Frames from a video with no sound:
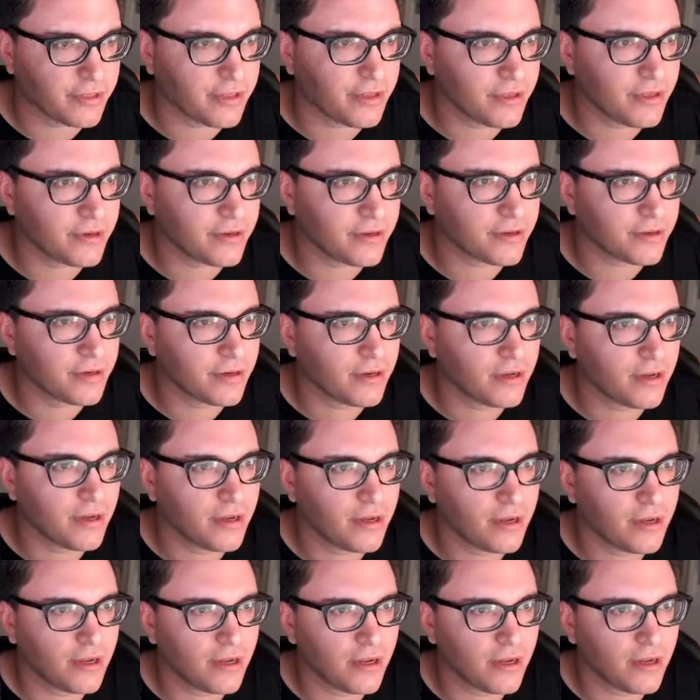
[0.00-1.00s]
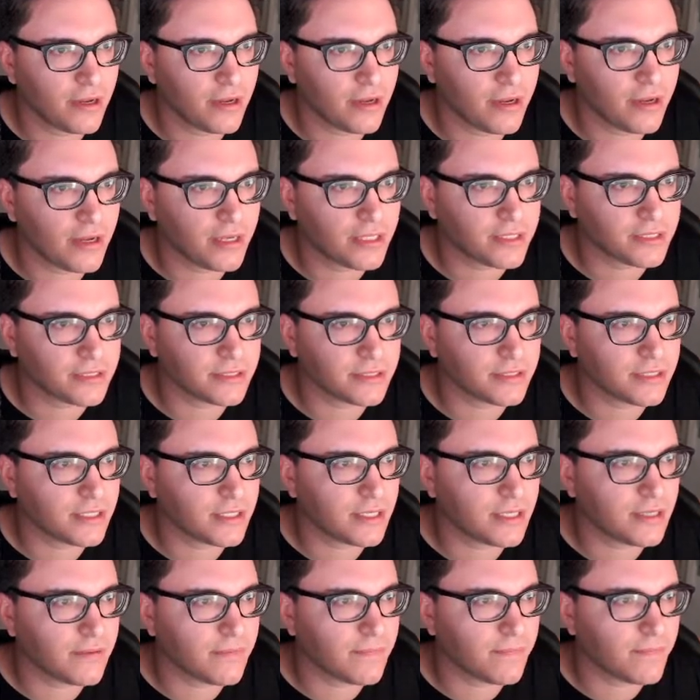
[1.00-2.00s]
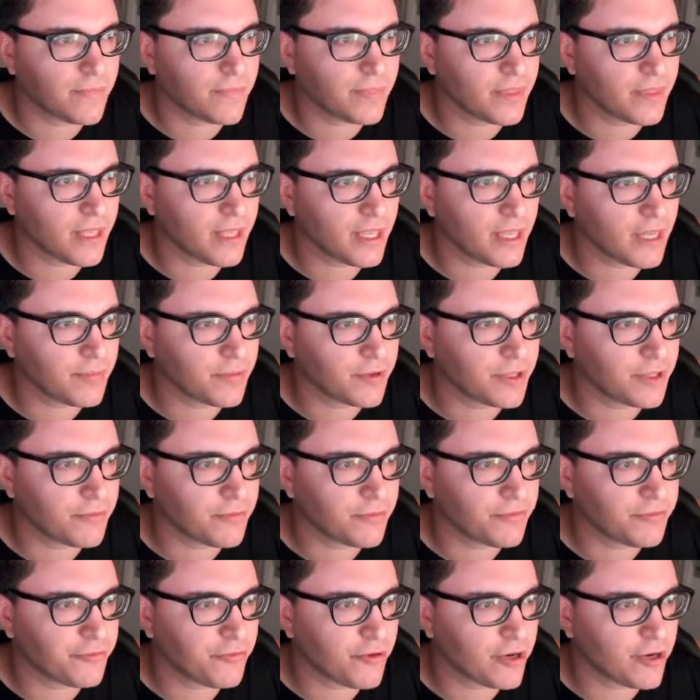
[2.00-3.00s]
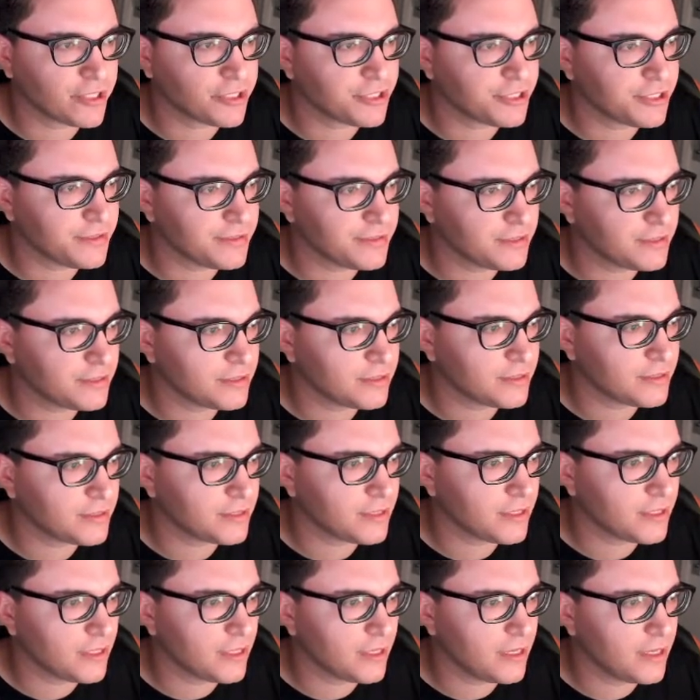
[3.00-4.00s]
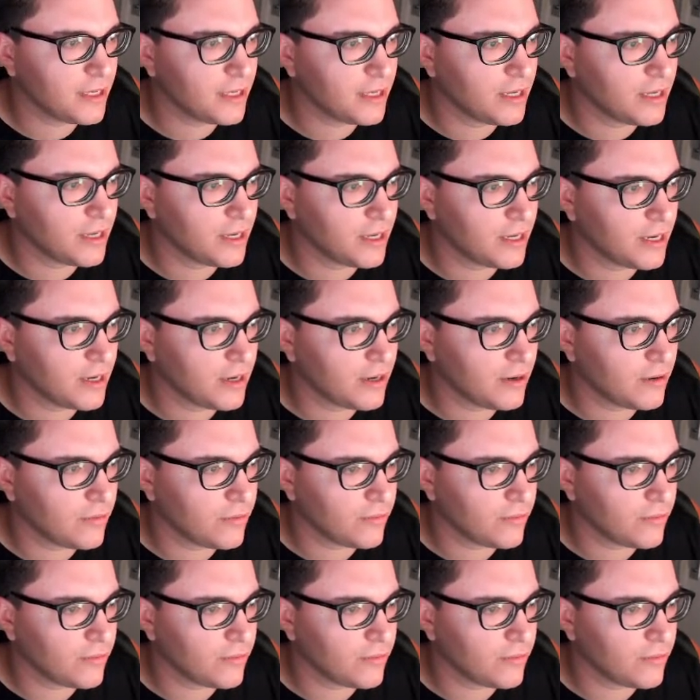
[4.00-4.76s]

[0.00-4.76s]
here. And I'm gonna refresh it. All